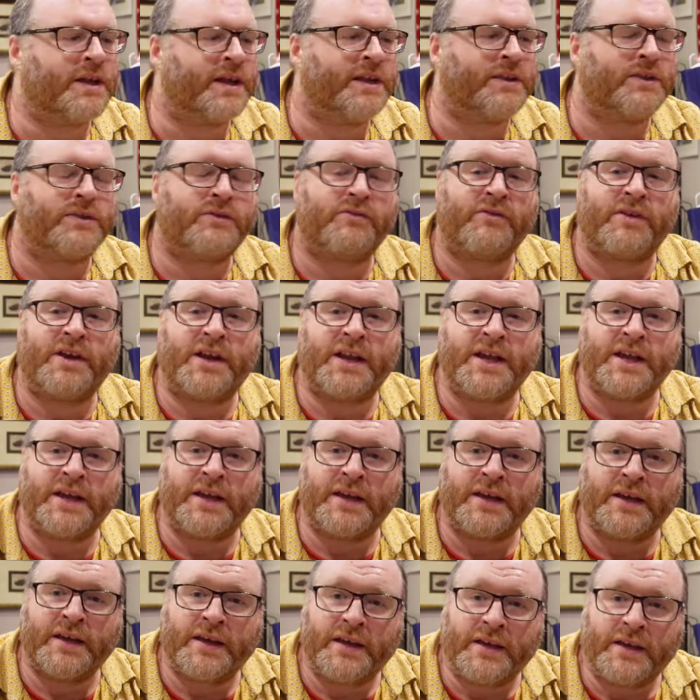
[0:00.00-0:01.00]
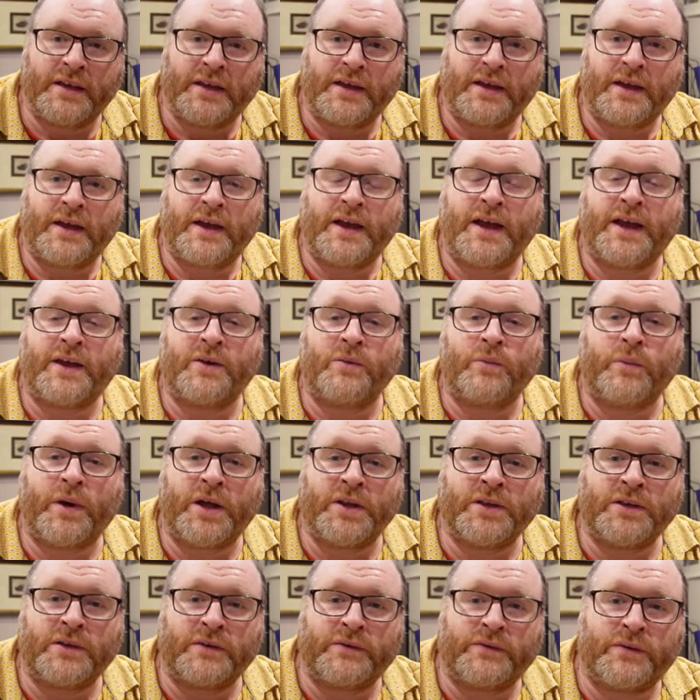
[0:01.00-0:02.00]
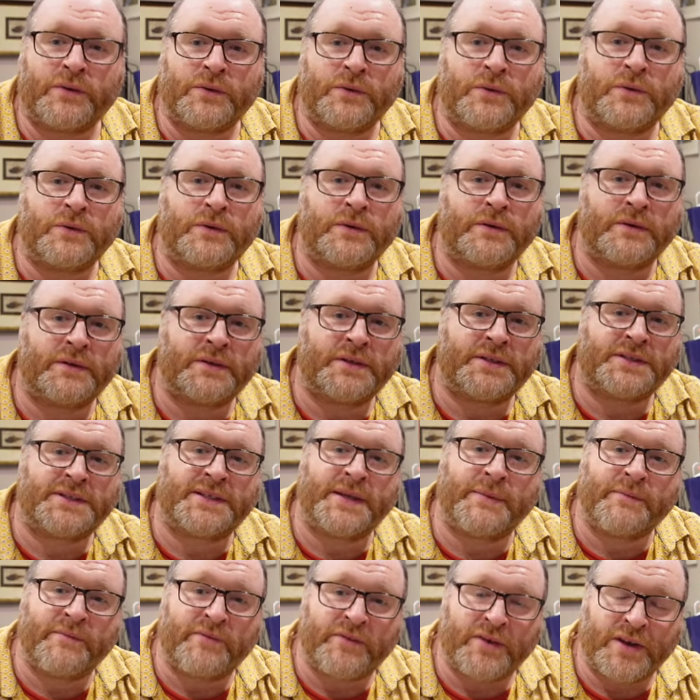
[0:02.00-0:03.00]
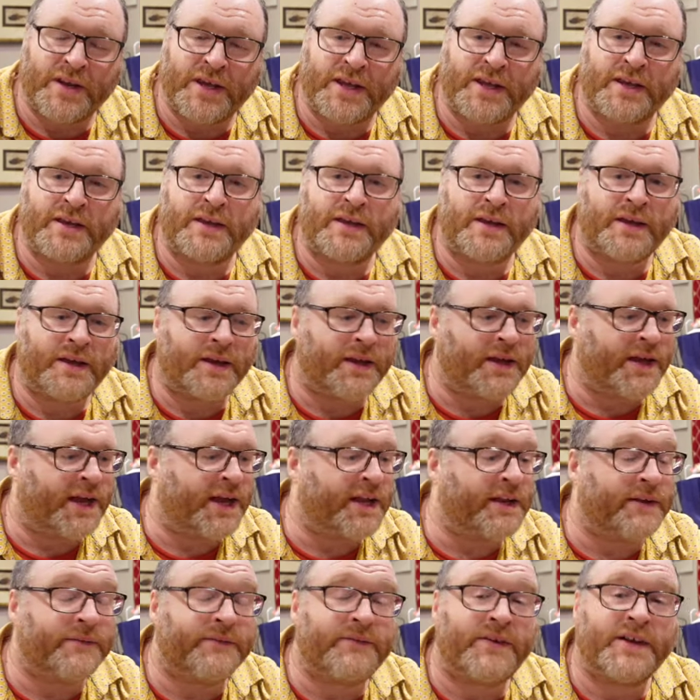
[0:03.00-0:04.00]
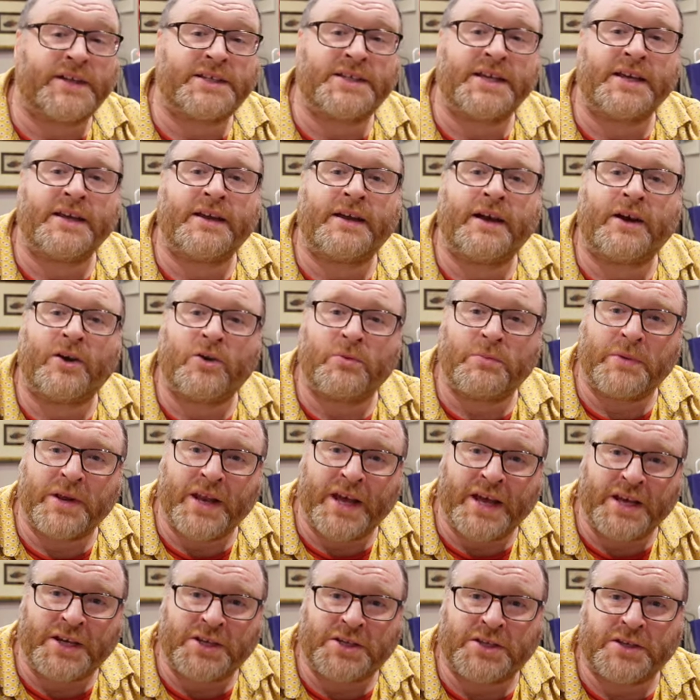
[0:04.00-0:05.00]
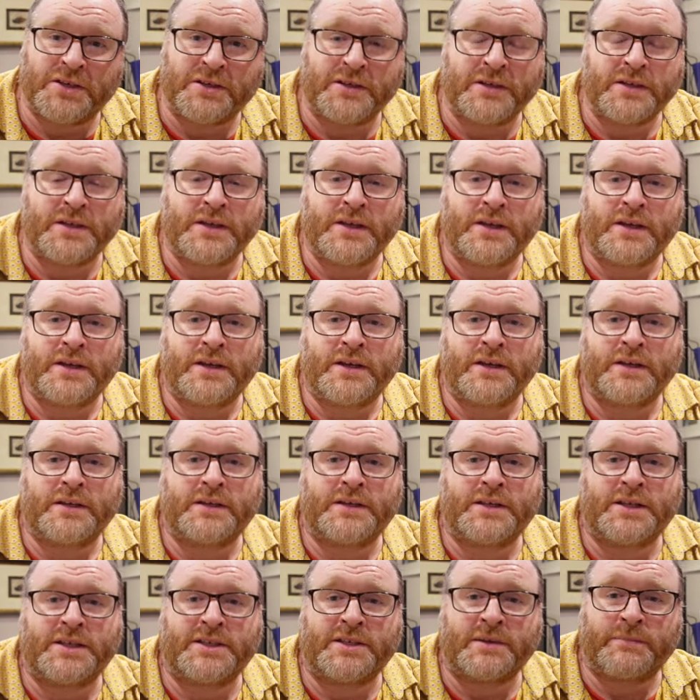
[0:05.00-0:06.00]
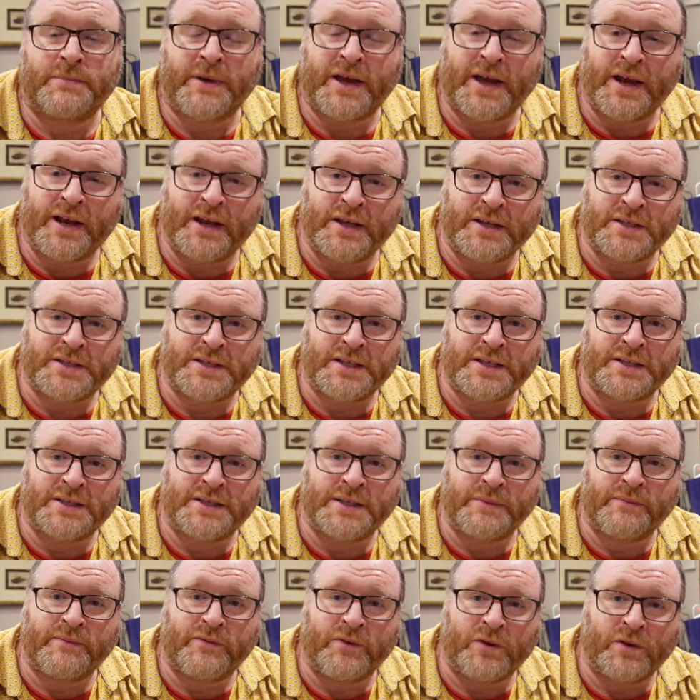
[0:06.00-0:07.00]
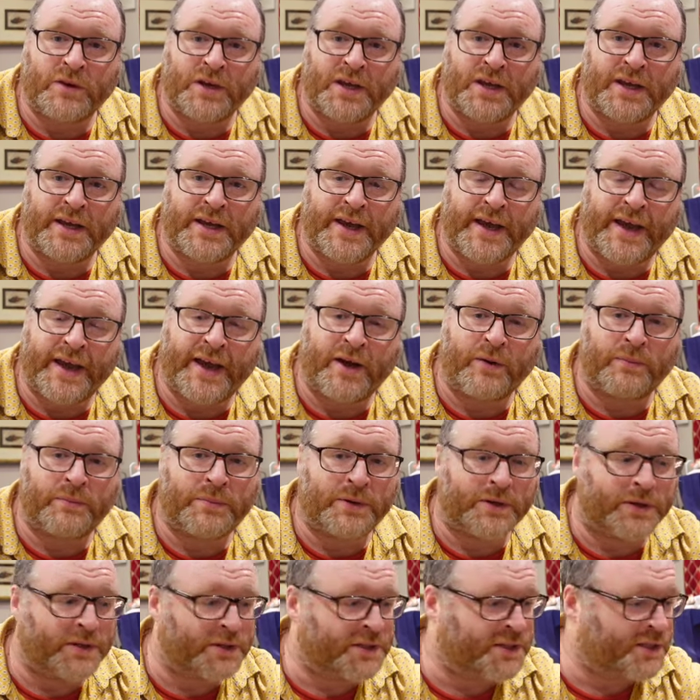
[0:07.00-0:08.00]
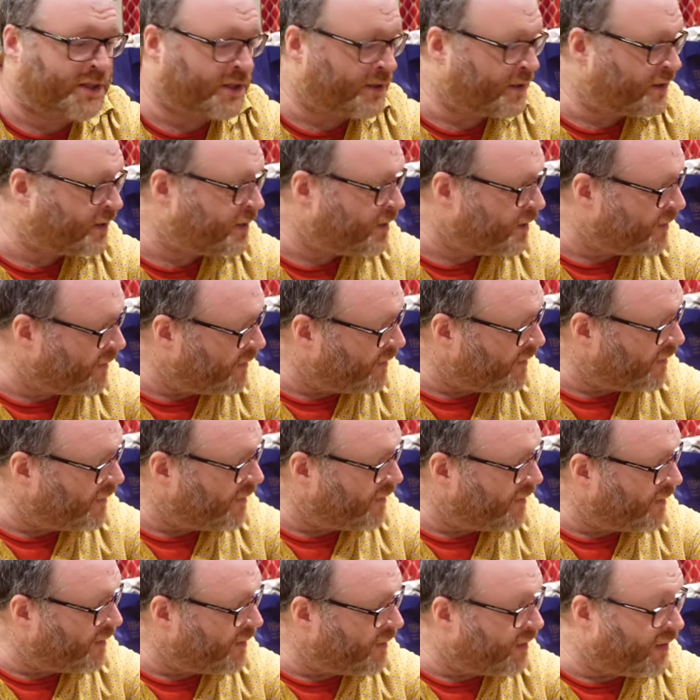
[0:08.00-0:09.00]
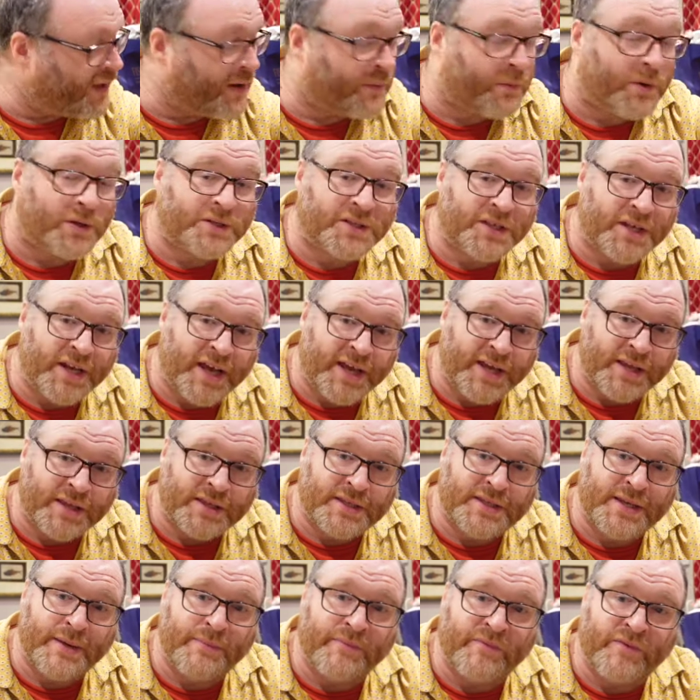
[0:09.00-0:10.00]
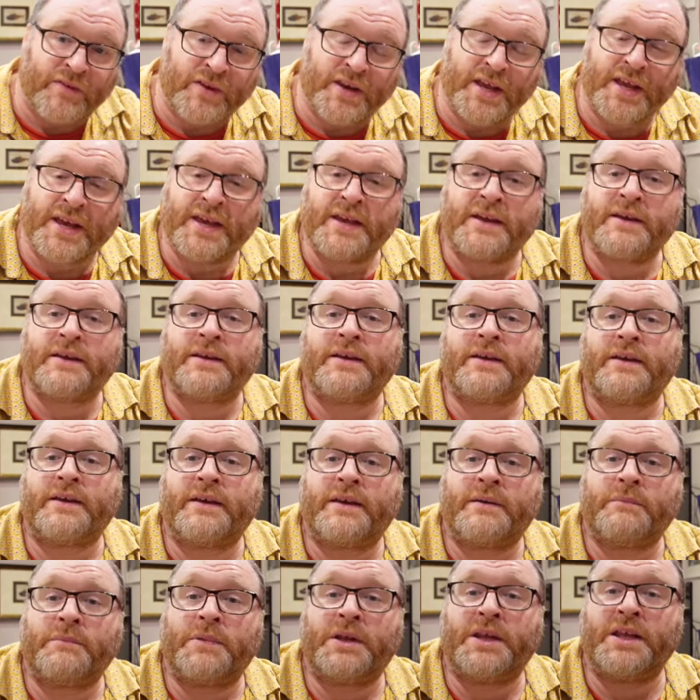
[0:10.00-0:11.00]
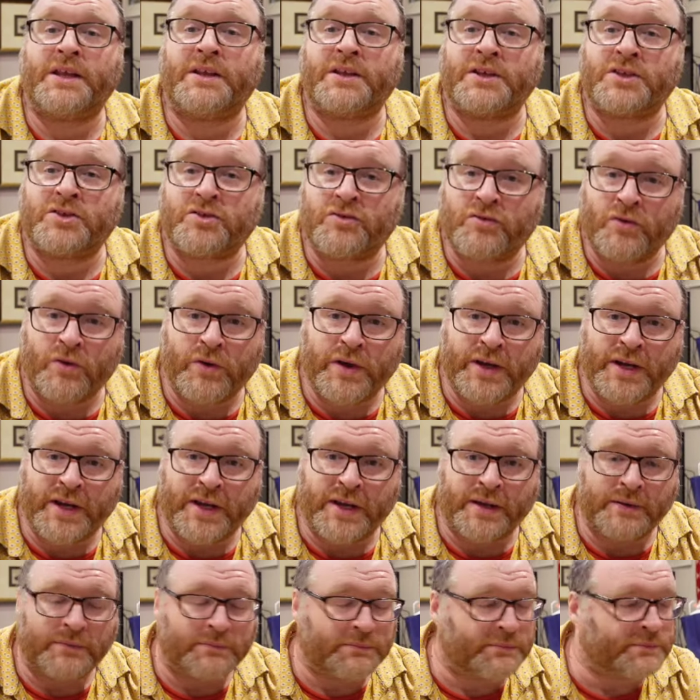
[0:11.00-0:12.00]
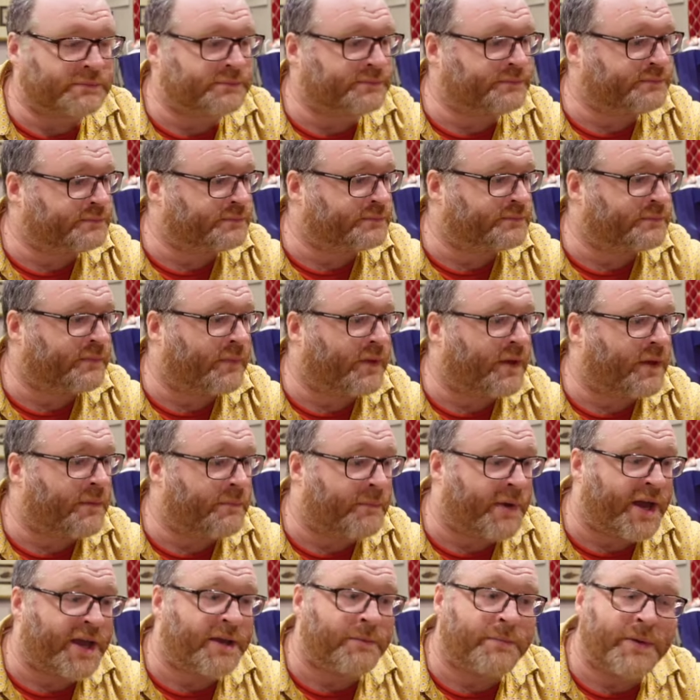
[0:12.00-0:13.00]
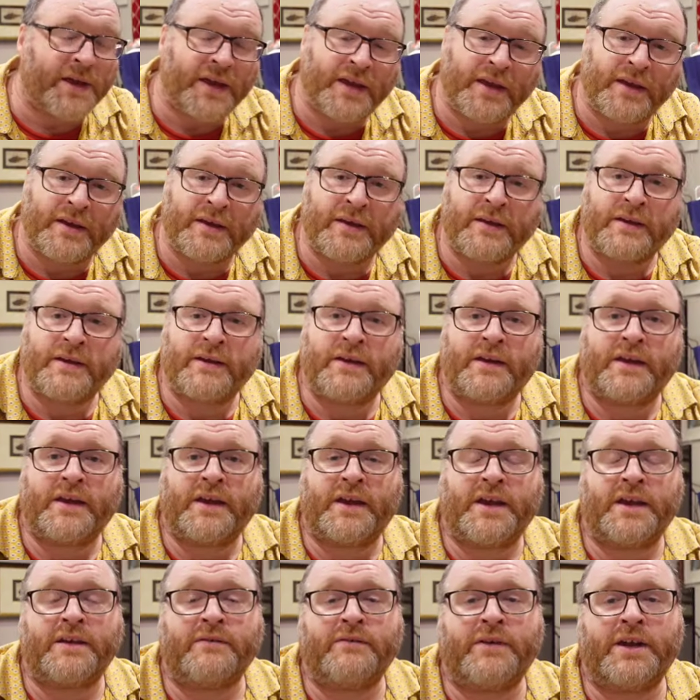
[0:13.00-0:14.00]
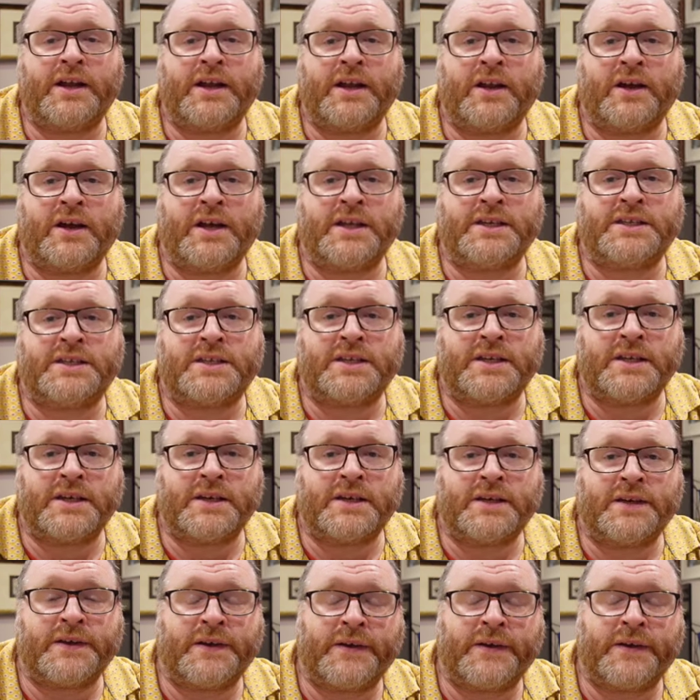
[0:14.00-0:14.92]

and thrilling and wonderful symphony, and a fitting culmination to Sibelius' symphonic output. There was an 8th symphony, but he destroyed it. Maybe he realised that